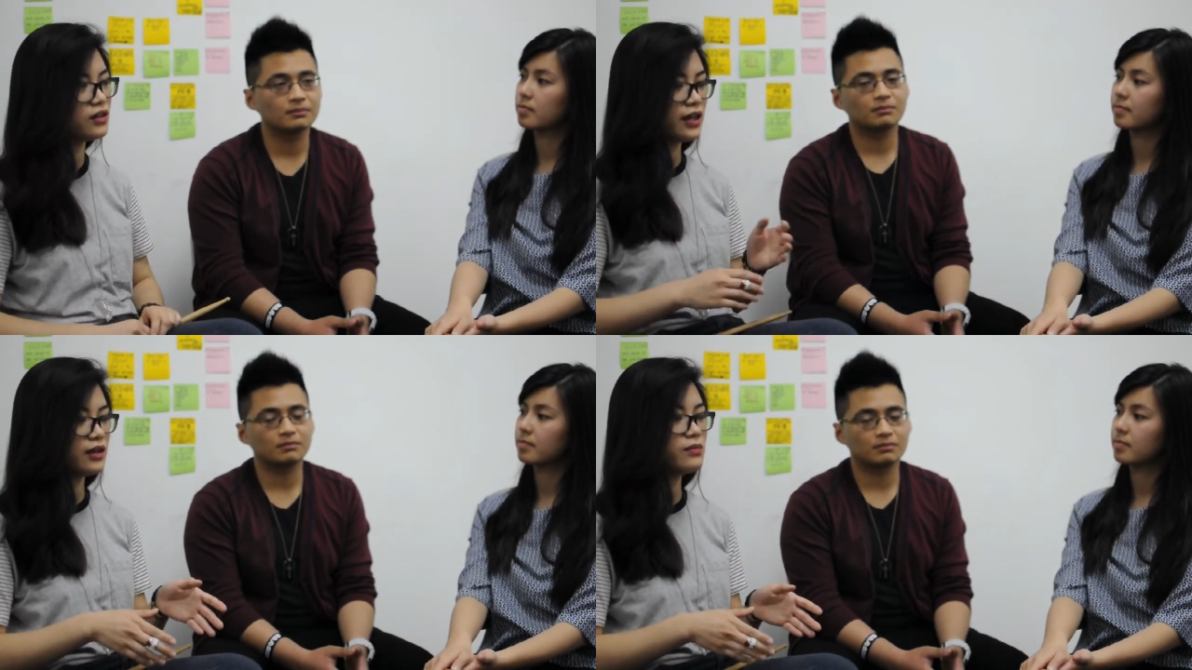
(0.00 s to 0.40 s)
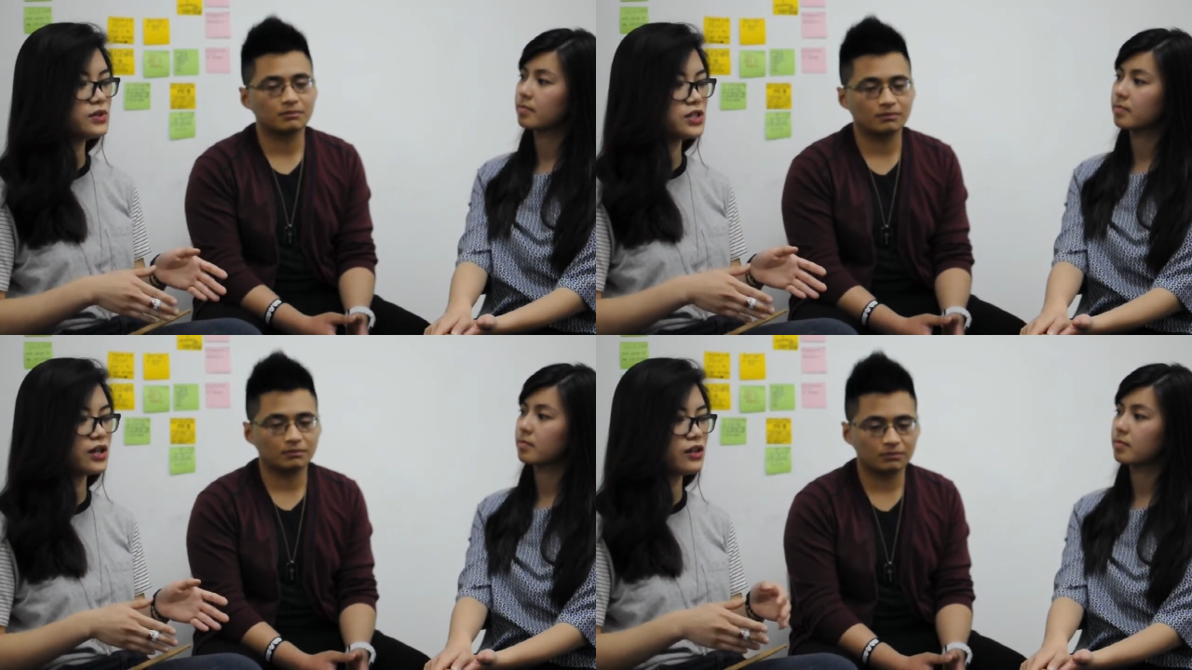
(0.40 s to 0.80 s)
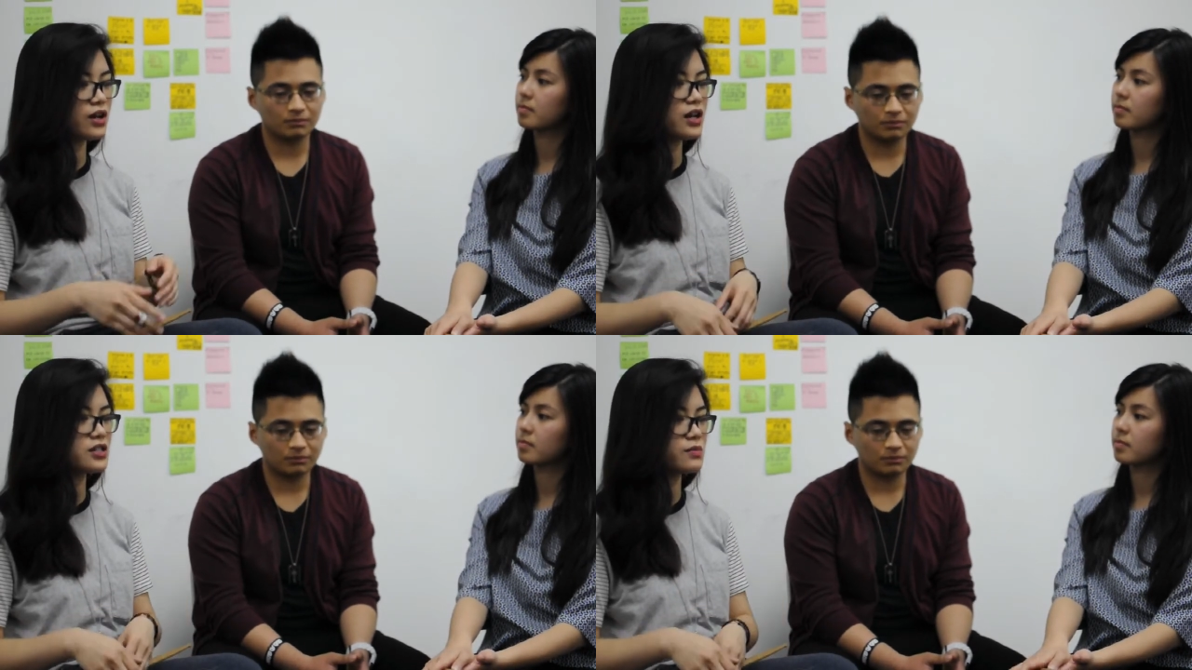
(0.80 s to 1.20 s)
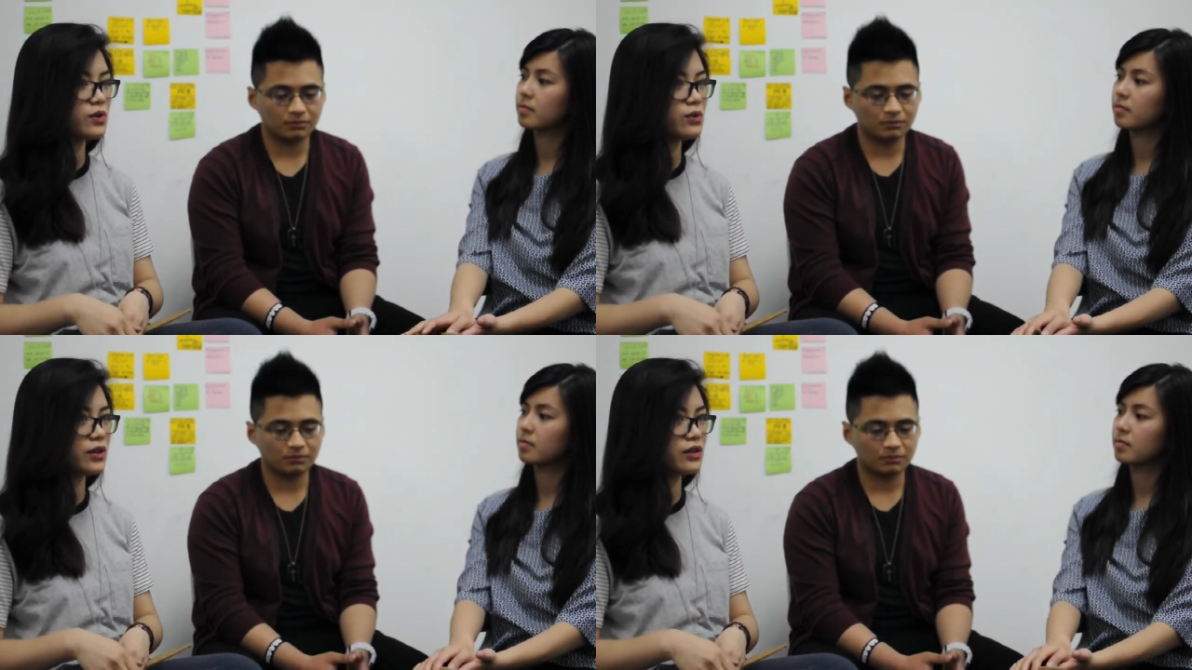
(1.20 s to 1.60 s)
Speaker 1: Him sharing the
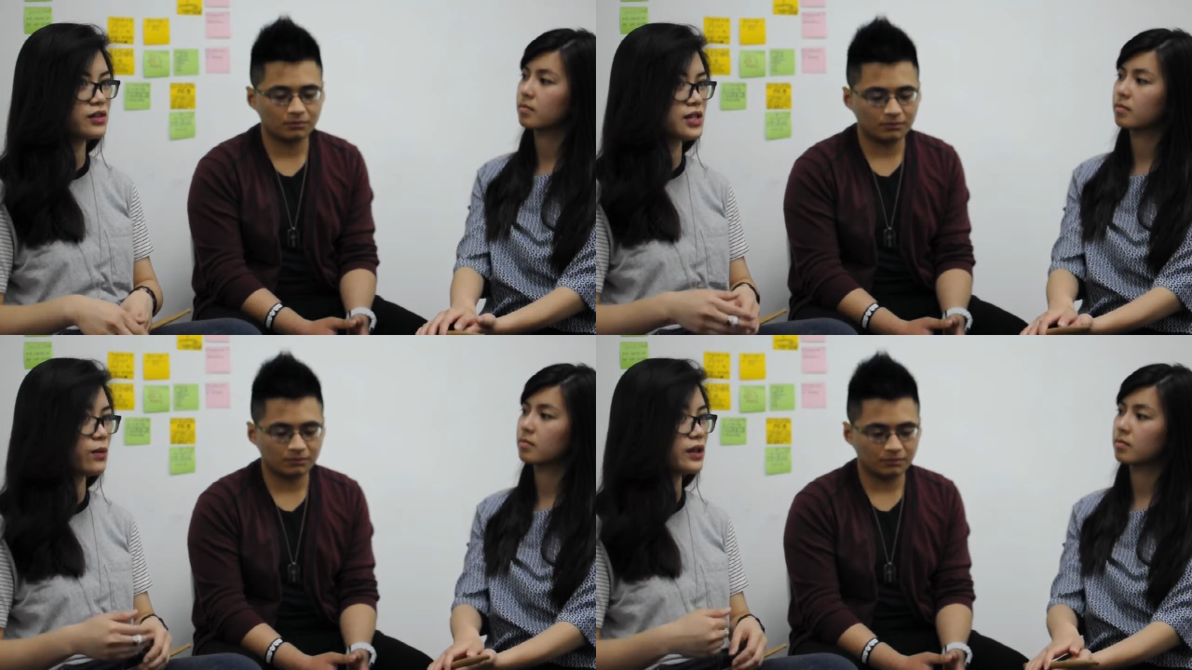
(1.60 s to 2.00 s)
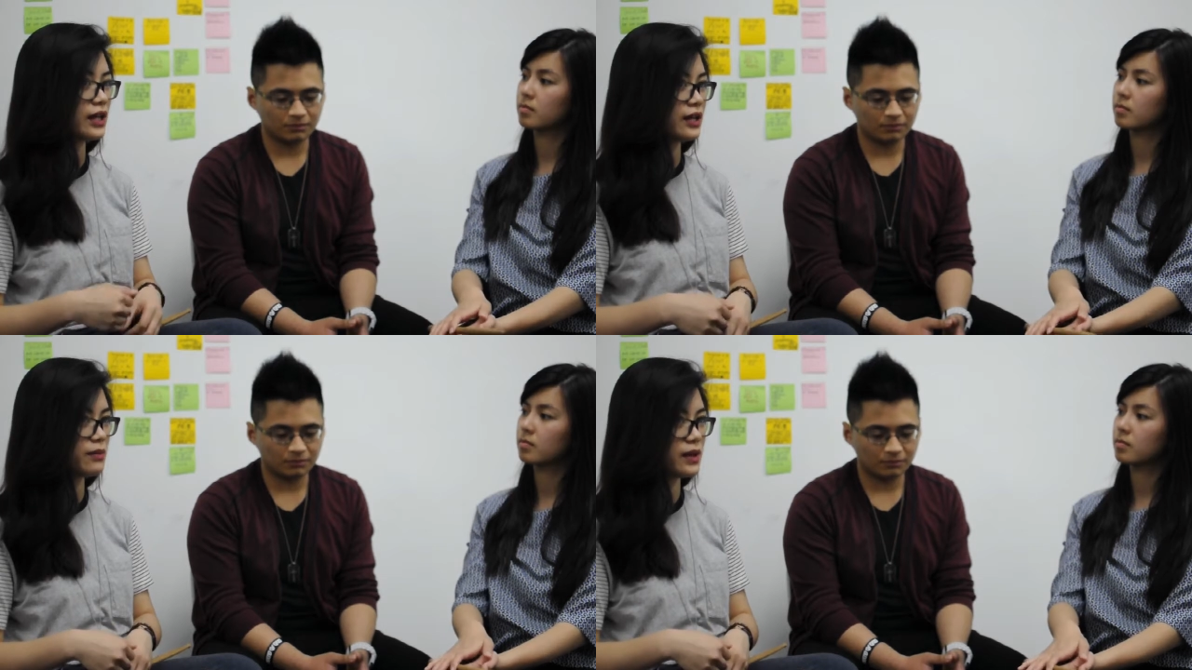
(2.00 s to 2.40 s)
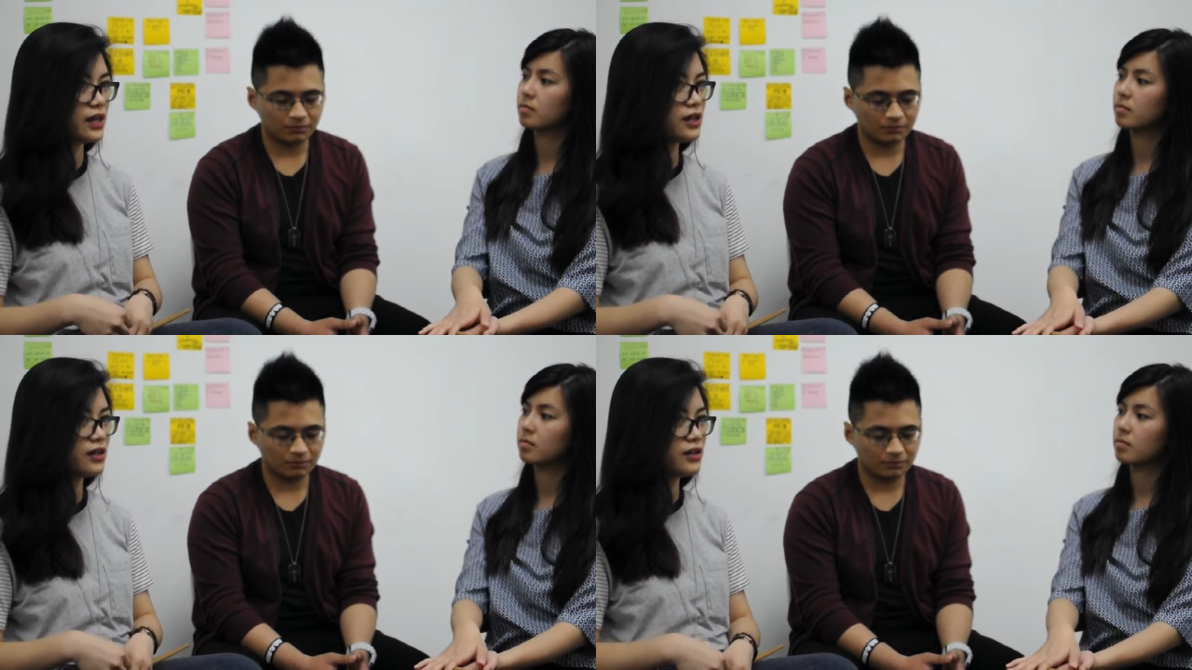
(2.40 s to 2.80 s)
gospel with someone like me